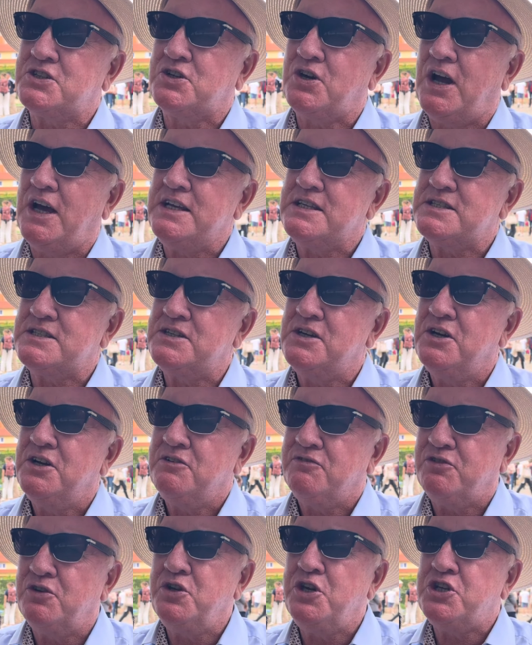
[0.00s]
Christ
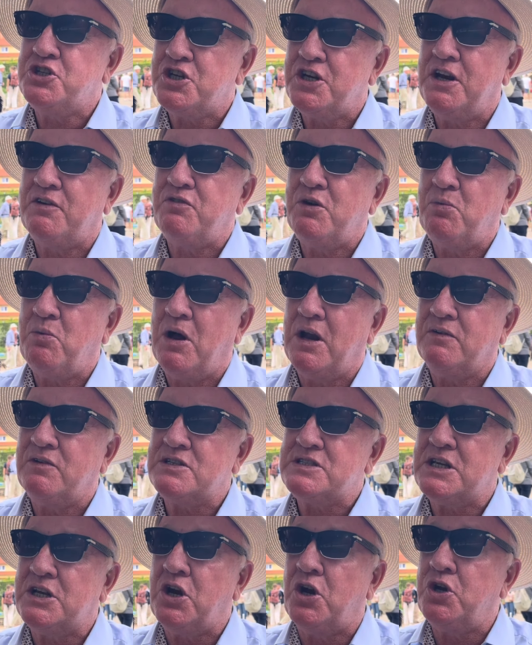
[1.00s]
for each and every one of
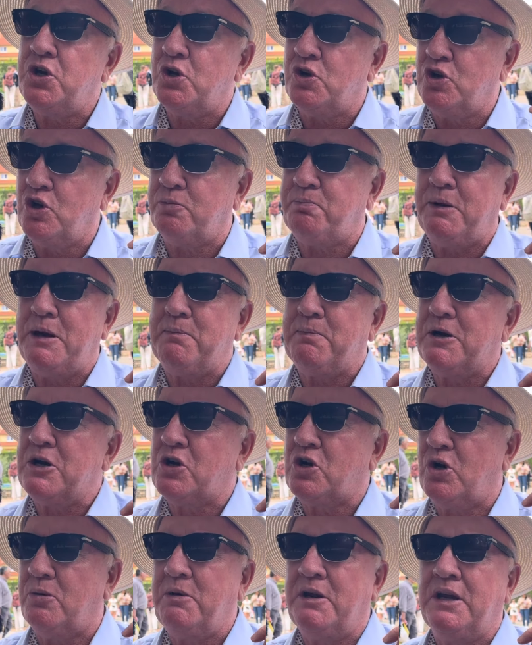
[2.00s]
us. And our younger people are
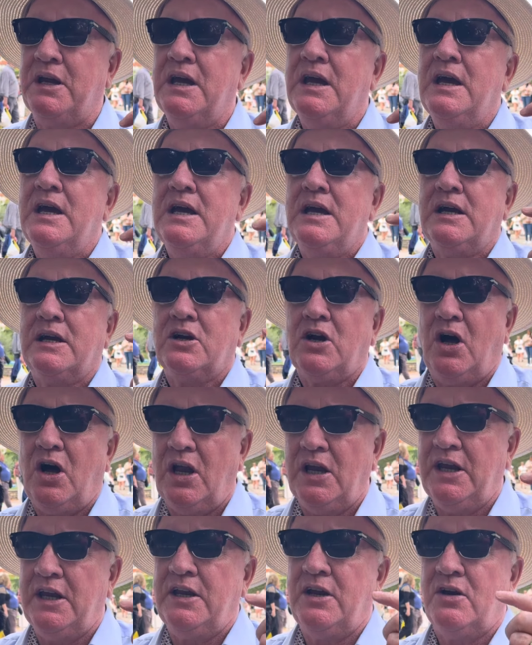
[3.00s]
coming.
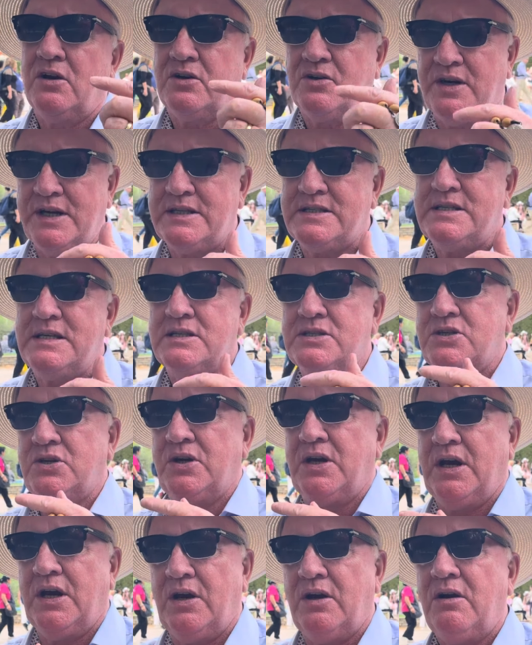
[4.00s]
Colleen, our great sister
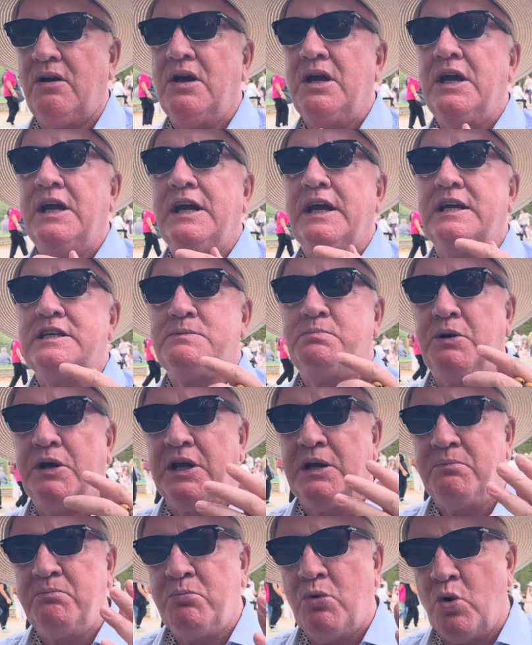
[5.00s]
here, is
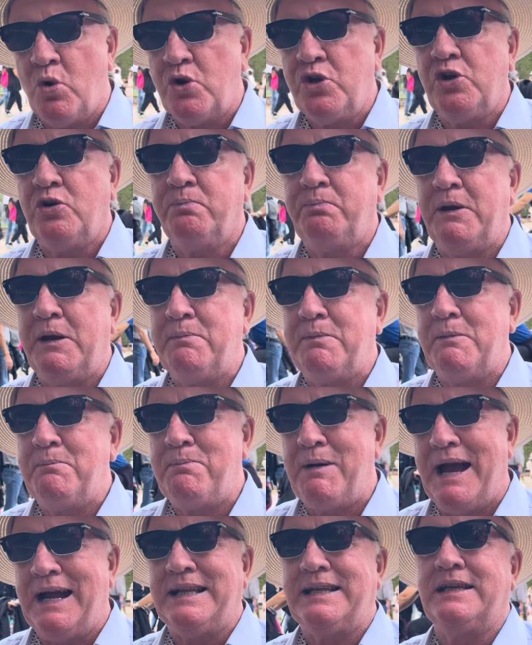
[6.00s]
bringing more young people
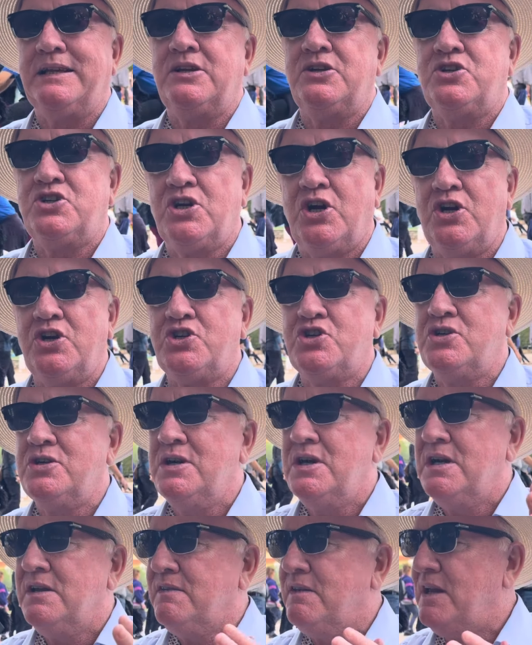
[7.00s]
back to the church
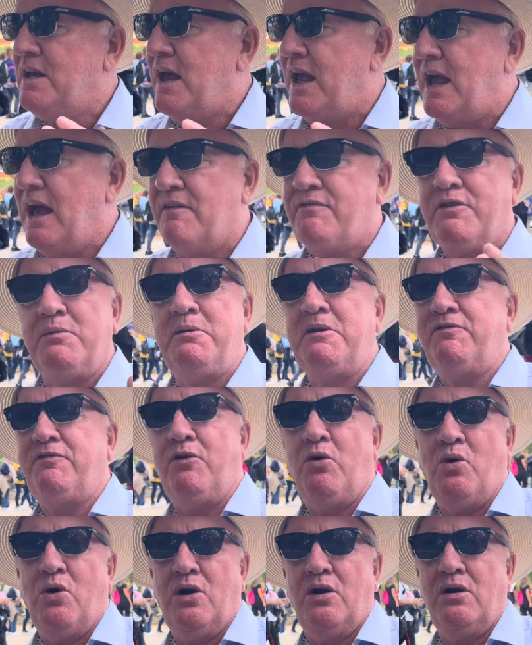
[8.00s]
than ever
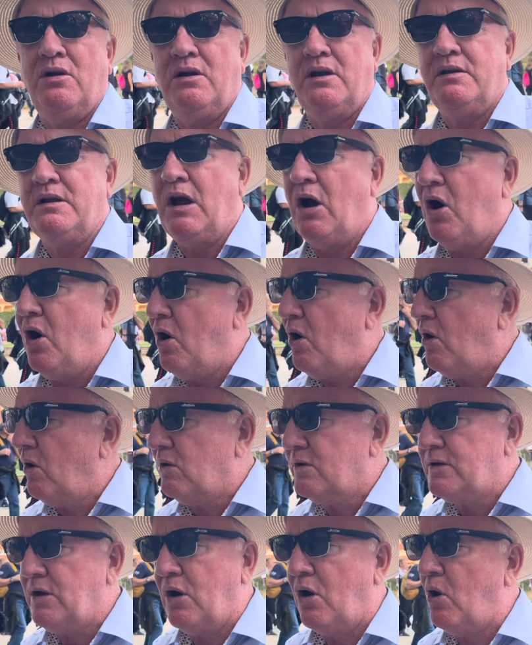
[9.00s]
before.
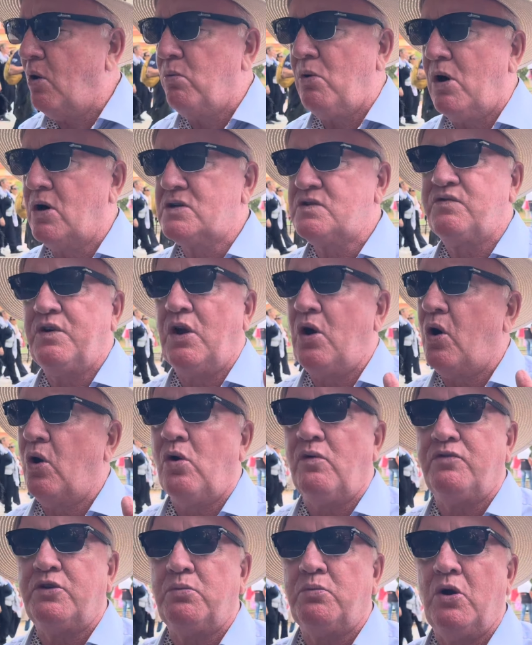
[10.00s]
All, all walks from all
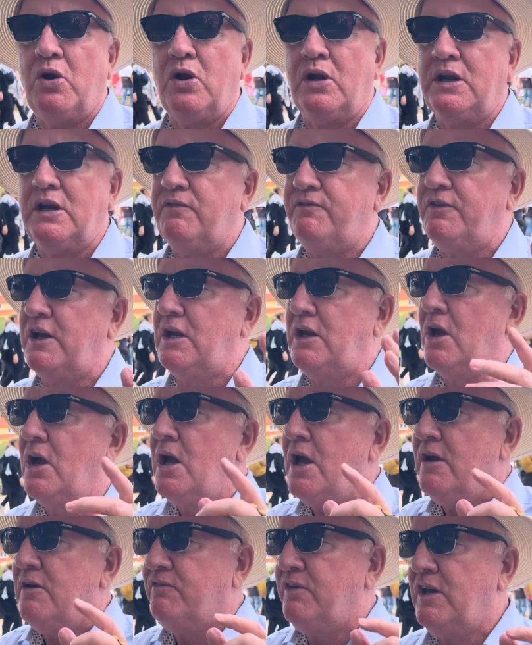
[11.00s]
over the world. The video,
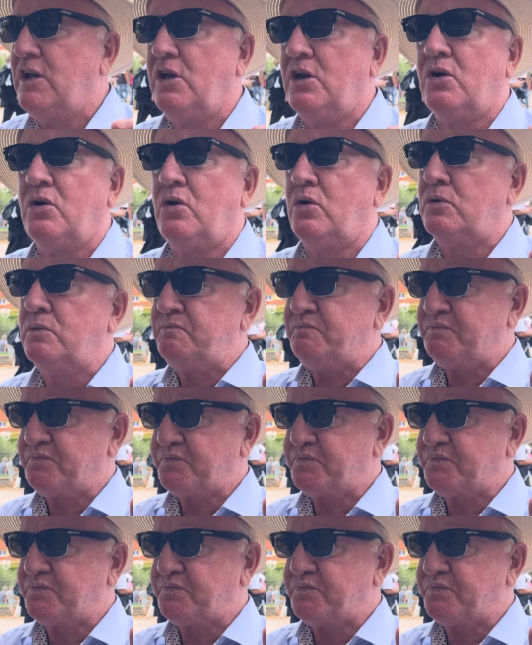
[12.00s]
video